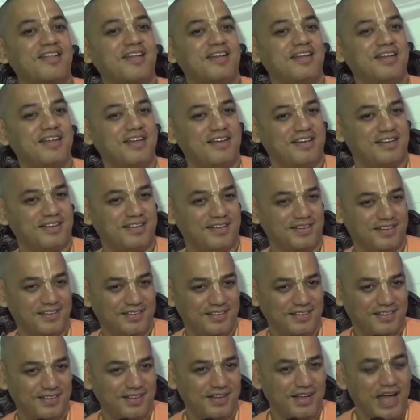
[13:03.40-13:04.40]
the lead.
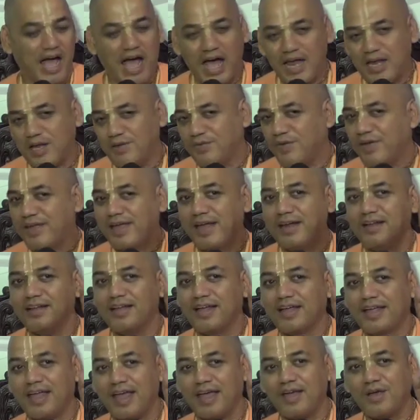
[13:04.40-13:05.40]
And if you kill
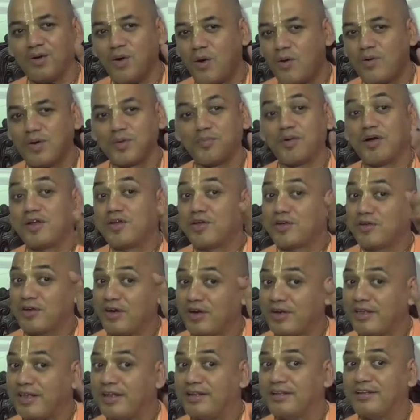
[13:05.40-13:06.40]
the king, over, but you
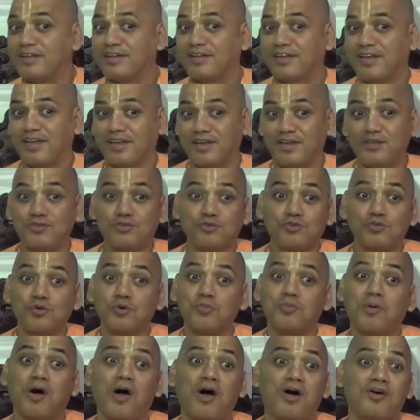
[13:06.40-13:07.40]
cannot kill the king. He's
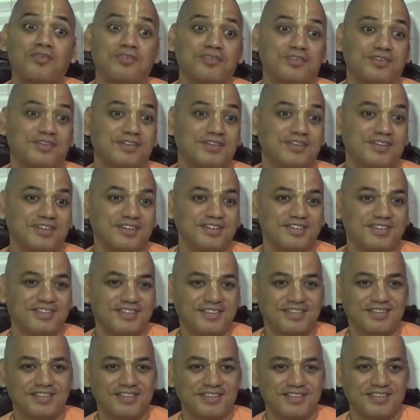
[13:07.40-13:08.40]
too powerful.
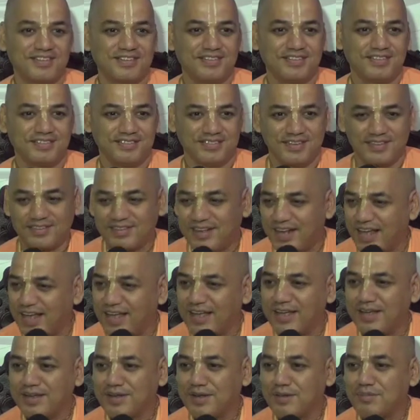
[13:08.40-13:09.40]
It's
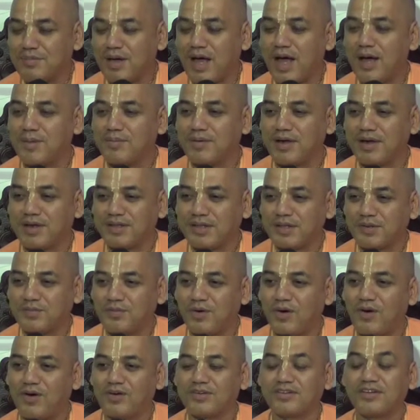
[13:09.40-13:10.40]
like in the Mahabharata
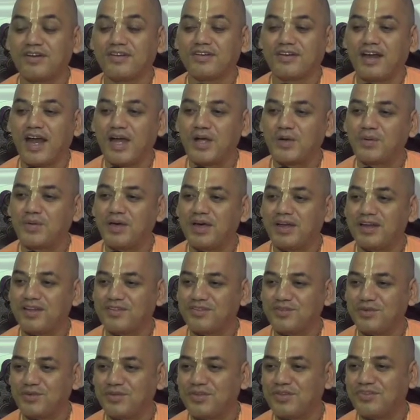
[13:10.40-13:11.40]
war, they try to
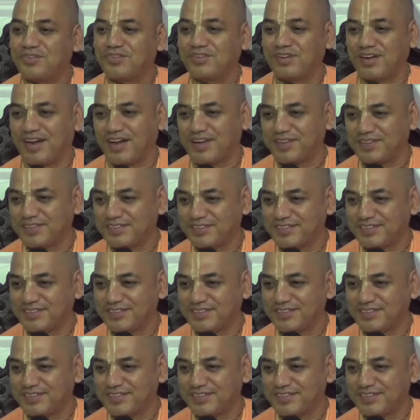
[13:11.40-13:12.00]
arrest Yudhishthira.